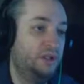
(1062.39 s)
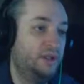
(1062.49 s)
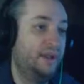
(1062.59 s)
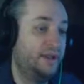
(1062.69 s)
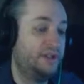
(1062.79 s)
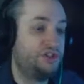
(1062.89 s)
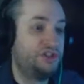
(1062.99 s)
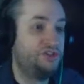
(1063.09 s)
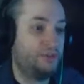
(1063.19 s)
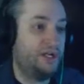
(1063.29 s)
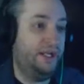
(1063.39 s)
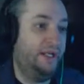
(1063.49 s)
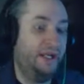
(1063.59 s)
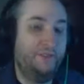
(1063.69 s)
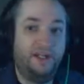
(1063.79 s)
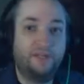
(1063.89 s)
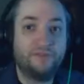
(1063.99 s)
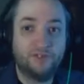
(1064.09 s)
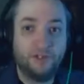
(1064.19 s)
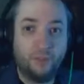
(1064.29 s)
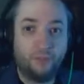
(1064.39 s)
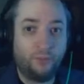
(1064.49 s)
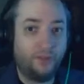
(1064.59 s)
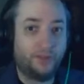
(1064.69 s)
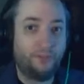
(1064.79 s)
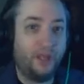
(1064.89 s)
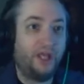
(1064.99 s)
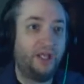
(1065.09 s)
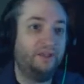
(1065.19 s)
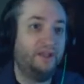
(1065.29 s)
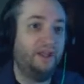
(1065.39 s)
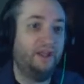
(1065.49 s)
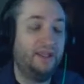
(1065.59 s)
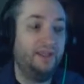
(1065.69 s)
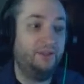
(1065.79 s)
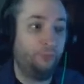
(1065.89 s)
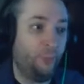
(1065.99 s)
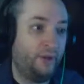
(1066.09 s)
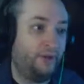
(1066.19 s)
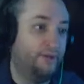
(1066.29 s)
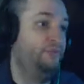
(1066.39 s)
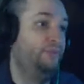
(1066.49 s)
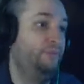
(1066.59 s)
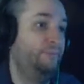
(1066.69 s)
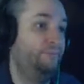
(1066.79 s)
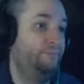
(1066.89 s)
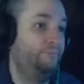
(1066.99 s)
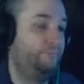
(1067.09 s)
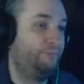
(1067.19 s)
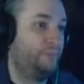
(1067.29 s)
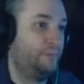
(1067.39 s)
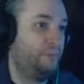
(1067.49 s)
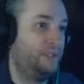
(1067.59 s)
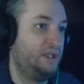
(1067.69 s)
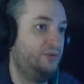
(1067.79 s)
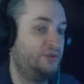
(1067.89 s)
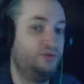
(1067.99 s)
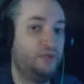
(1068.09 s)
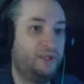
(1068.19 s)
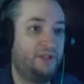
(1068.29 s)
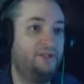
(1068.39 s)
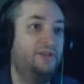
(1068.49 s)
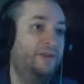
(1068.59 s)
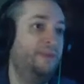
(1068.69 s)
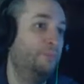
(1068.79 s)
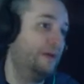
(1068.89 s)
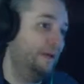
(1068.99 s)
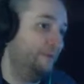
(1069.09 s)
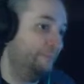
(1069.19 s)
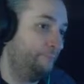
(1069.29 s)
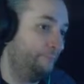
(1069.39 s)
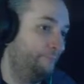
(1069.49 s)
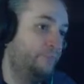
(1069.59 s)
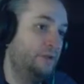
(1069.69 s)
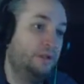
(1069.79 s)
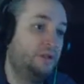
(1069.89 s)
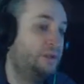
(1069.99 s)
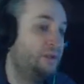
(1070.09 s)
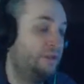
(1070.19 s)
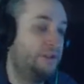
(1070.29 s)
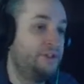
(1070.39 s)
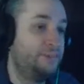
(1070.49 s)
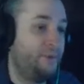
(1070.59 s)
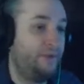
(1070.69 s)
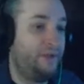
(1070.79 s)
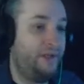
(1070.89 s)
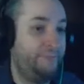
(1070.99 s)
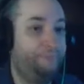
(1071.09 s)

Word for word: Yeah, she's right. I mean, if there's no one willing to buy, then it is pointless. Because you're doing this to make money. I think she might be right.